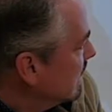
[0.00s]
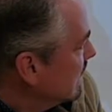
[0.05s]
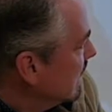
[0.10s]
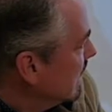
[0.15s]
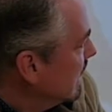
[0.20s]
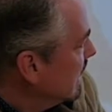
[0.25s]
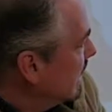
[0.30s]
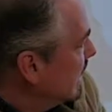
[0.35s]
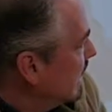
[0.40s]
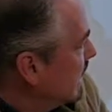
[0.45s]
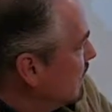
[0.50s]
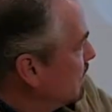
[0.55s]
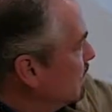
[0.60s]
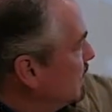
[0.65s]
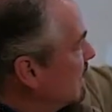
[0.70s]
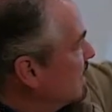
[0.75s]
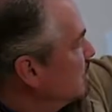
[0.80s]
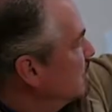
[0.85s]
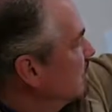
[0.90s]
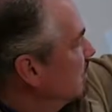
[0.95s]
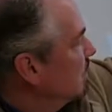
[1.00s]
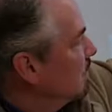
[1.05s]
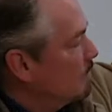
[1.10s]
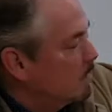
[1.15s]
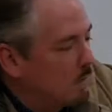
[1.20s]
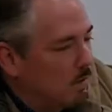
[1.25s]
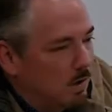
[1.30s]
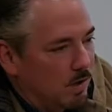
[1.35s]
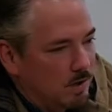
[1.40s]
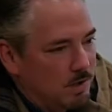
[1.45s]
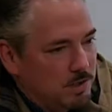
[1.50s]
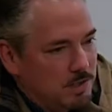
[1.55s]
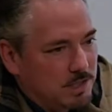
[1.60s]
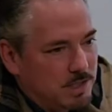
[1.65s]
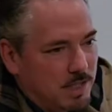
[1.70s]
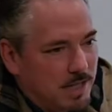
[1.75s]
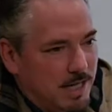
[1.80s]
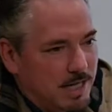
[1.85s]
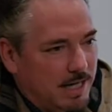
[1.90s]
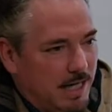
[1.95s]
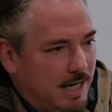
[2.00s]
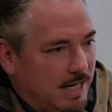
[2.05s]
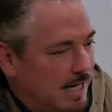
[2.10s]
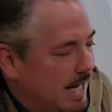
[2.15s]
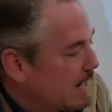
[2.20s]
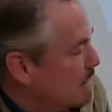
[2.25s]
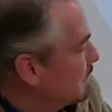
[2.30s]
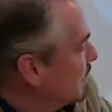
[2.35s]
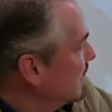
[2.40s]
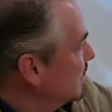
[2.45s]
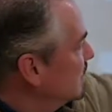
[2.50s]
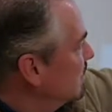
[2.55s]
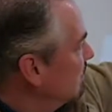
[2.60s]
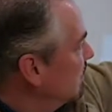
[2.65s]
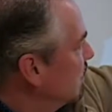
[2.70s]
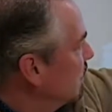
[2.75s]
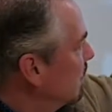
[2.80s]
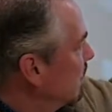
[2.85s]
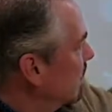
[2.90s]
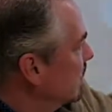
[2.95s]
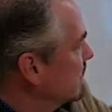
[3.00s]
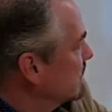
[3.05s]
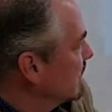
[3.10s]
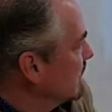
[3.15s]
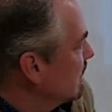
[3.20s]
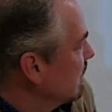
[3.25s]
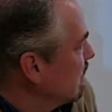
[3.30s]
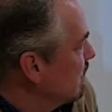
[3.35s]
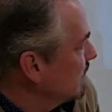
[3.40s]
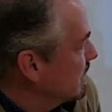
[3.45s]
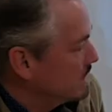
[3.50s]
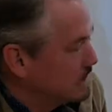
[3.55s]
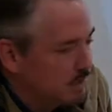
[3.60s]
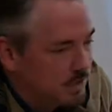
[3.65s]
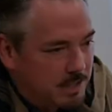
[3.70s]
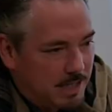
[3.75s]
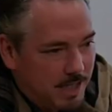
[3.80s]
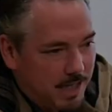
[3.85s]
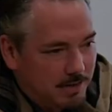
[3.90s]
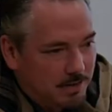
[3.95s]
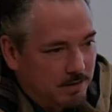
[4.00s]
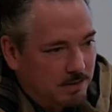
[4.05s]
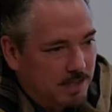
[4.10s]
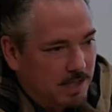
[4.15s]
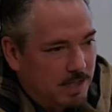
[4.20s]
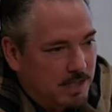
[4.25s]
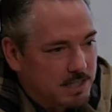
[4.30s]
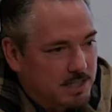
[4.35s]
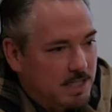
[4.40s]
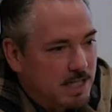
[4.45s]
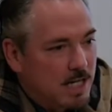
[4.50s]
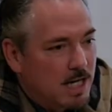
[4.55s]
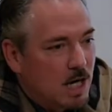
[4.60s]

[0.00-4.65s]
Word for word: uh, a bunch of awards. I, I, got a bunch of awards at home that just gather dust.